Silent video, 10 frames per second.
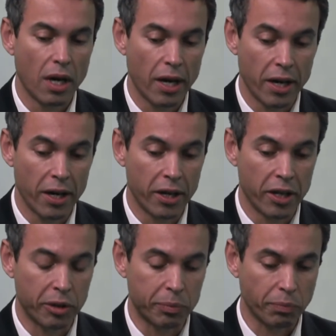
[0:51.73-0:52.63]

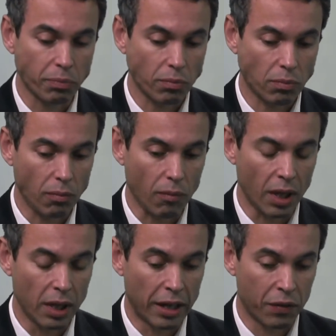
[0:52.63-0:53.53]

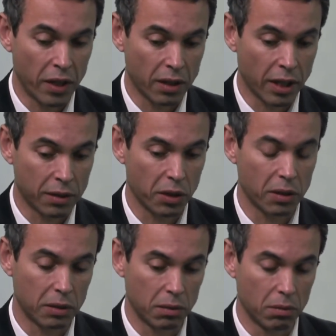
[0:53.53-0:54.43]
I think that
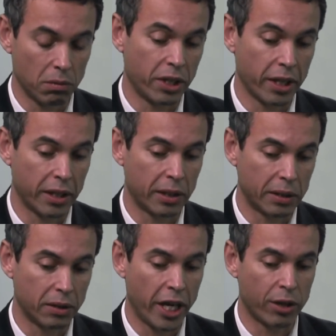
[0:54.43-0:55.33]

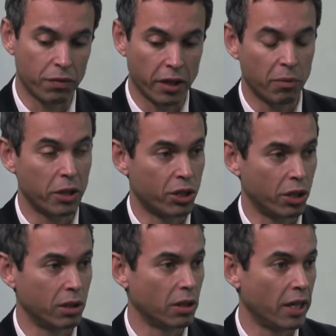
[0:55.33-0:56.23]
the end of a commission